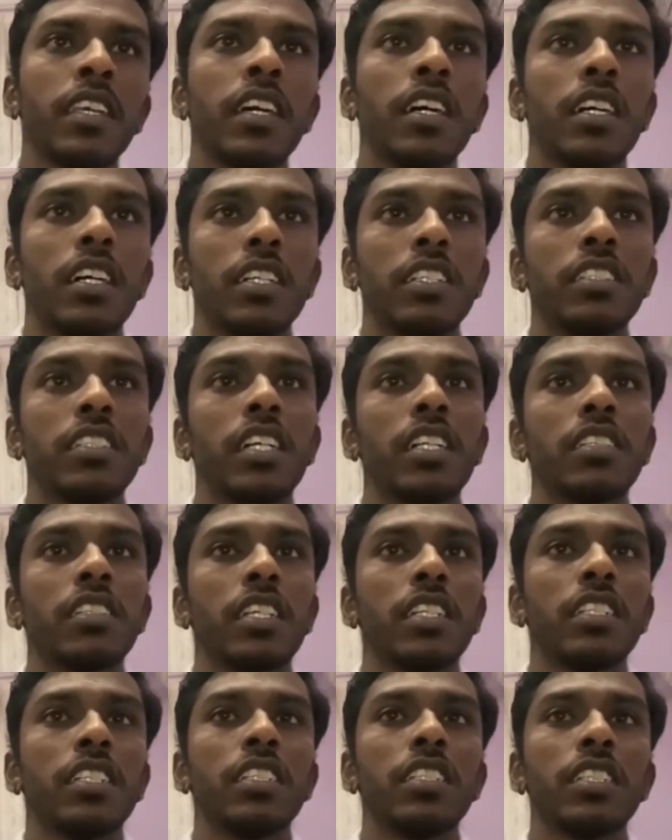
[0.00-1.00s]
Results
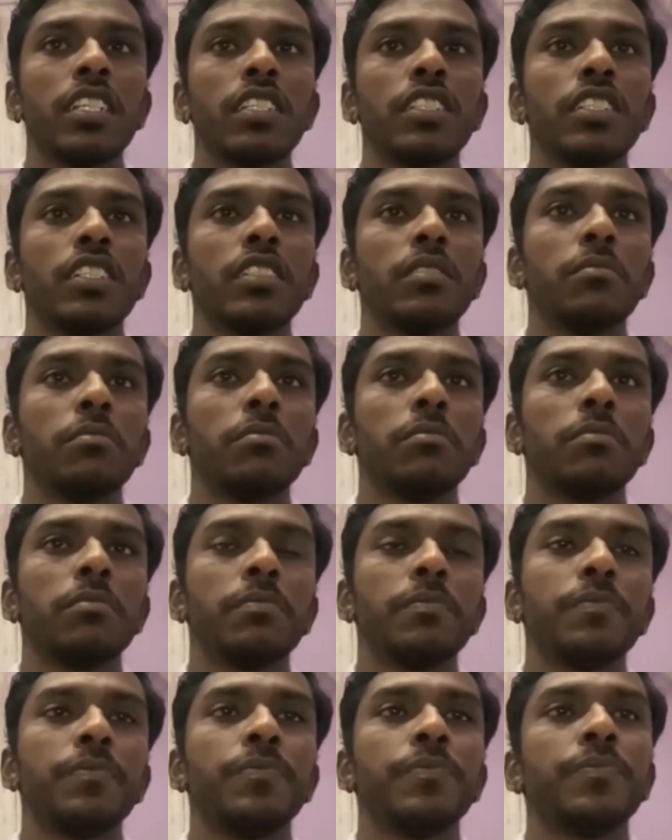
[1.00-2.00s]
and discussion.
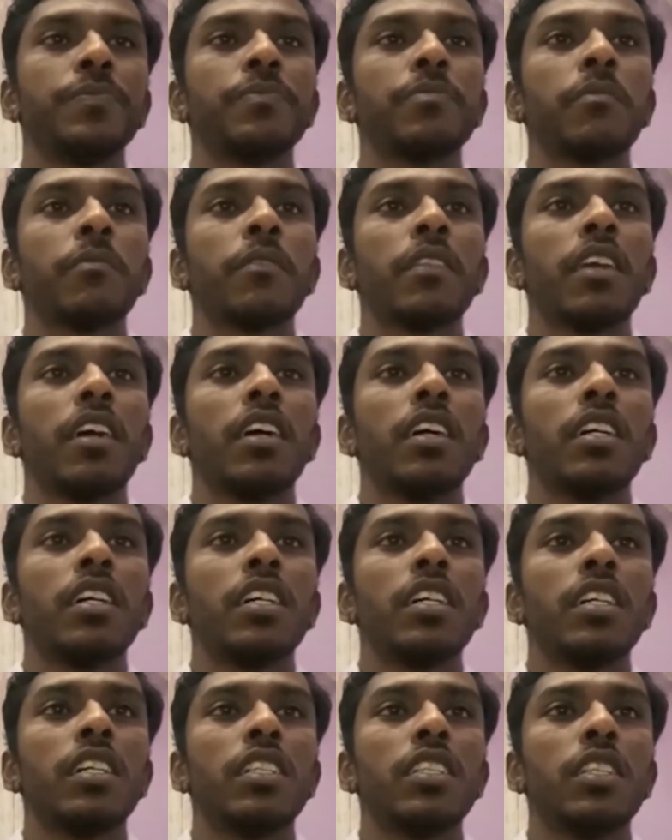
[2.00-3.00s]

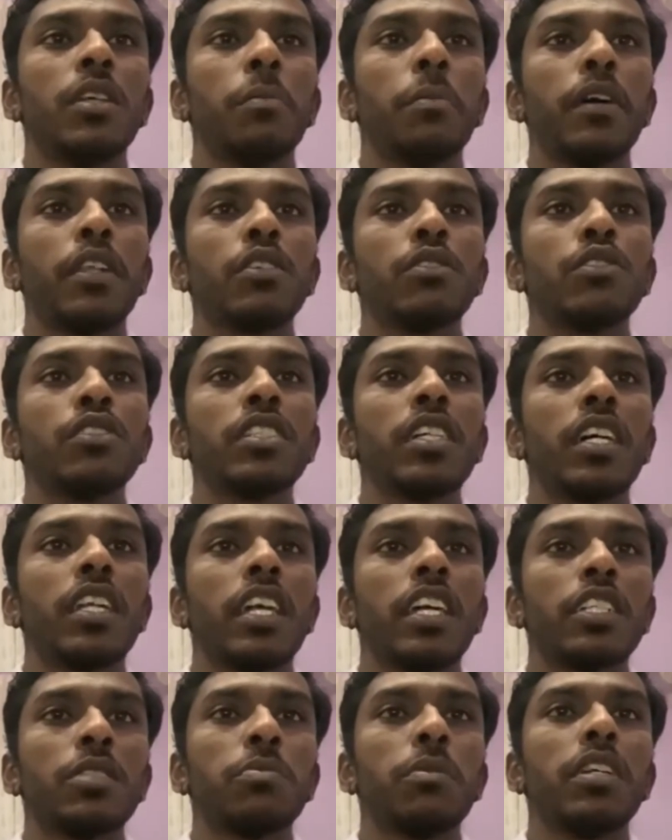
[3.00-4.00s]
The Pareto chart
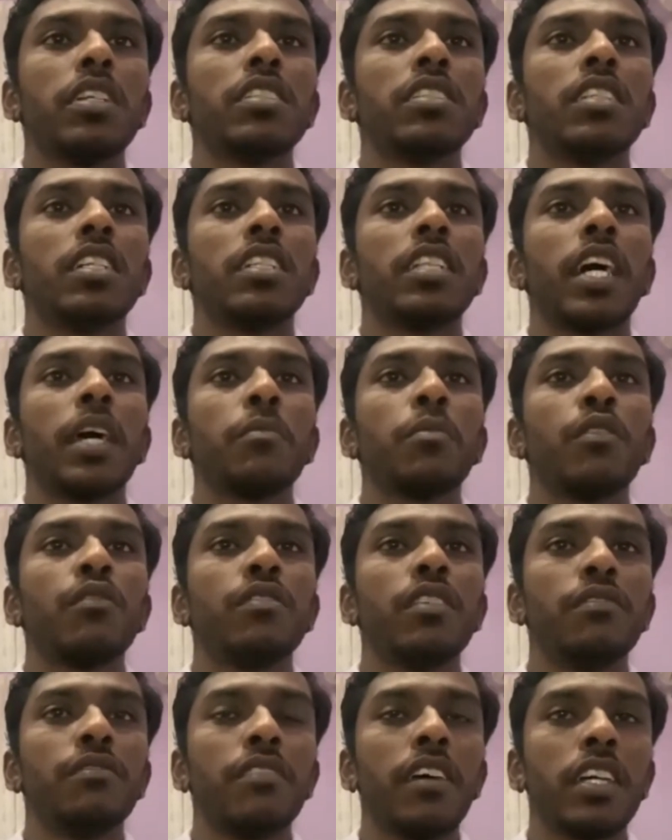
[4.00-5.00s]
explains the type of
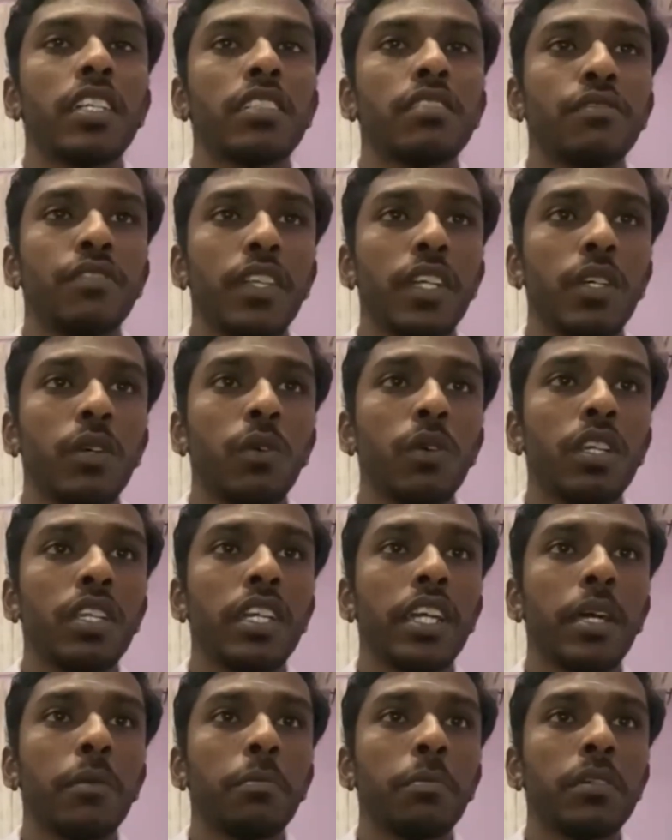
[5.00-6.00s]
defects frequently
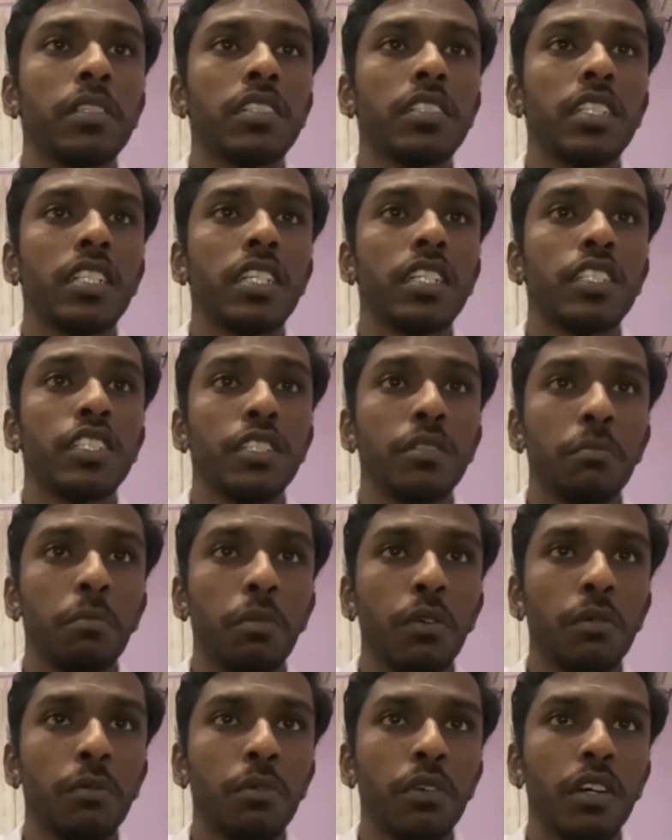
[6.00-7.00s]
happens in a
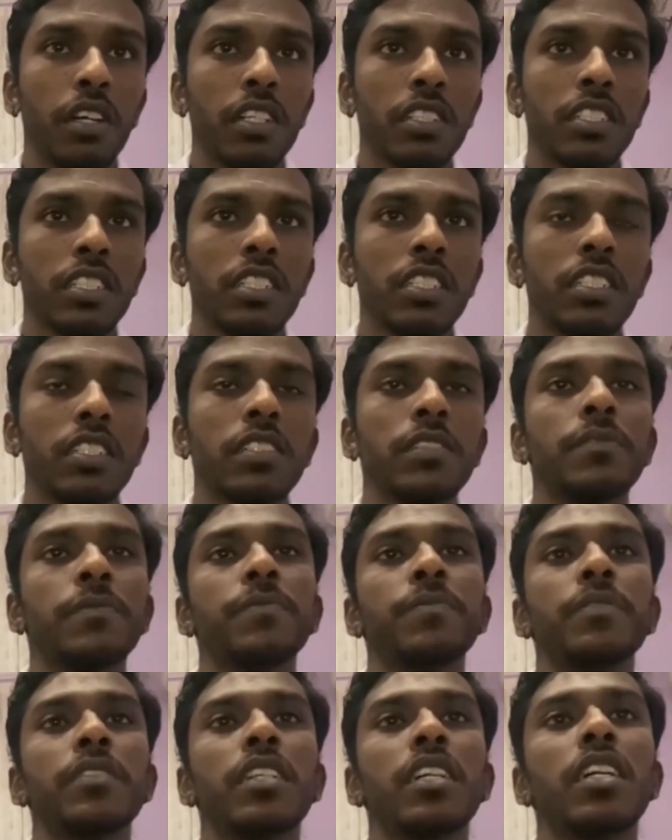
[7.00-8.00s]
chipboard production.
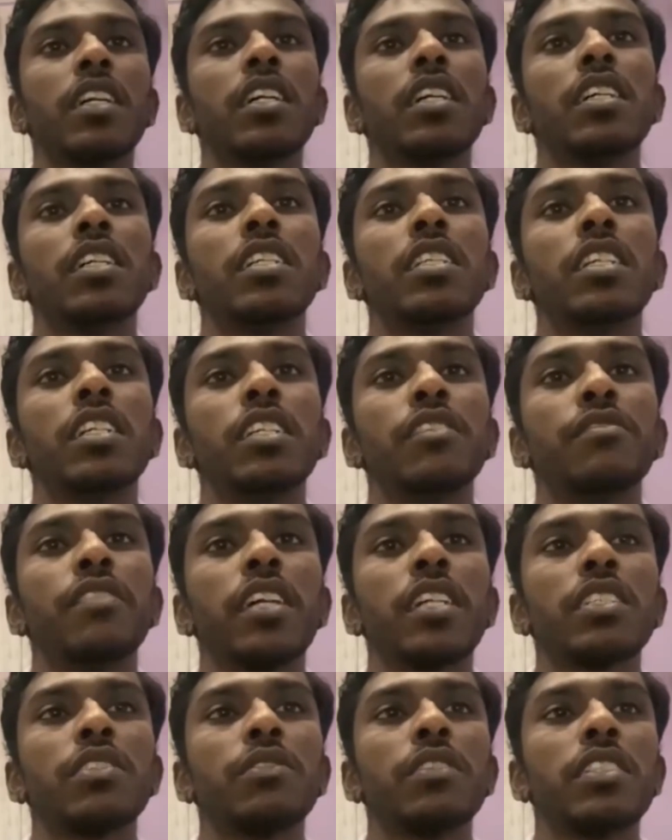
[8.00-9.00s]
The
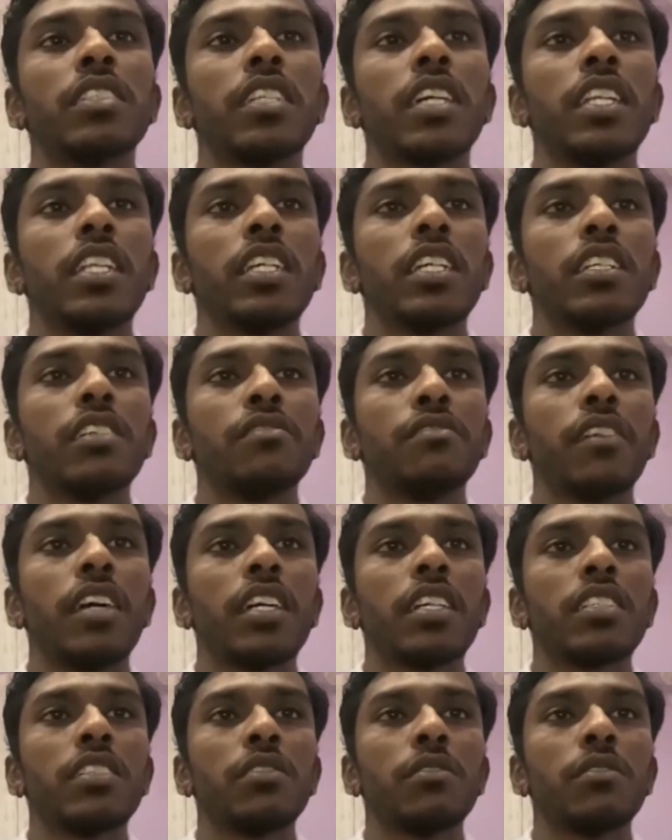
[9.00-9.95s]
defects were standing defects,